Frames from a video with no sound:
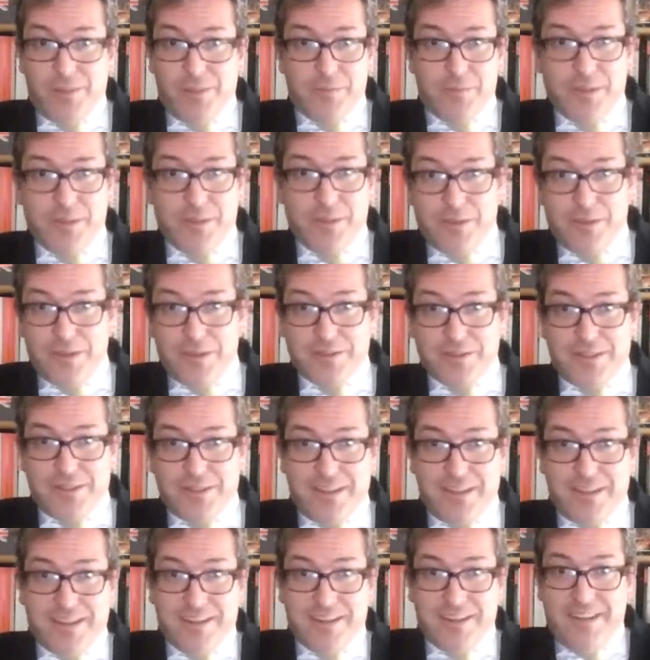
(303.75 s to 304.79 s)
something that
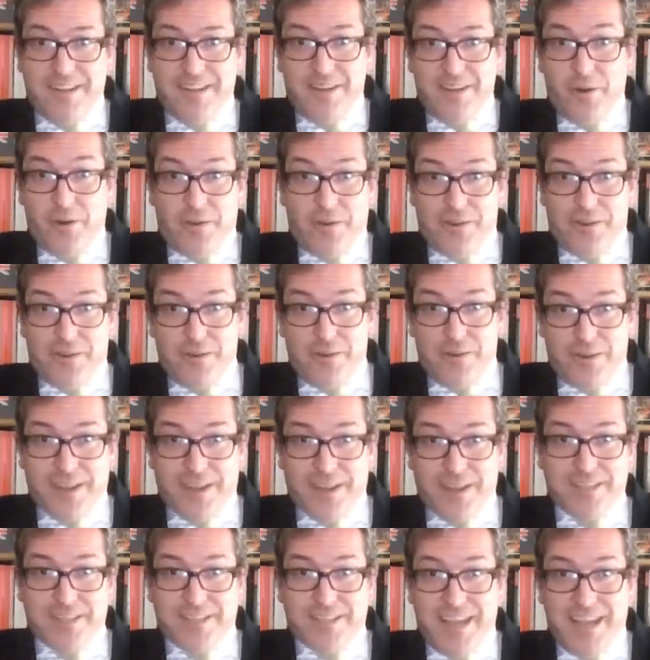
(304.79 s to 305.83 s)
you know, in the
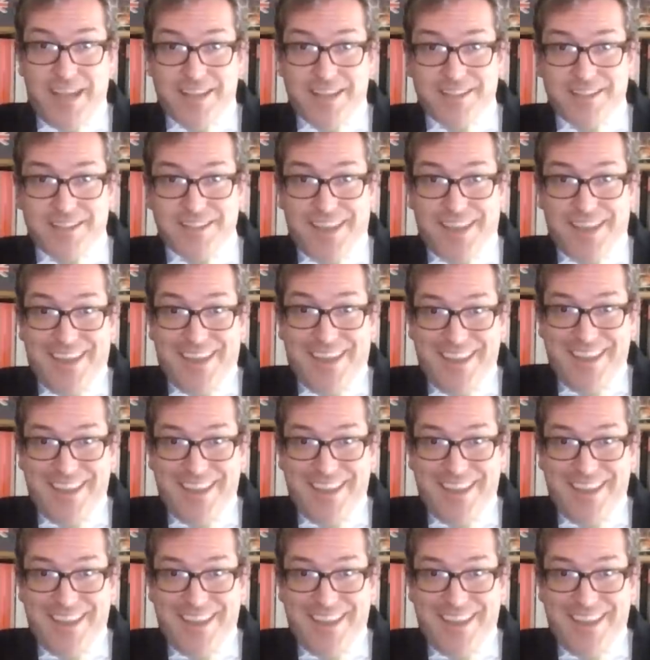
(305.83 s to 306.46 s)
United States is an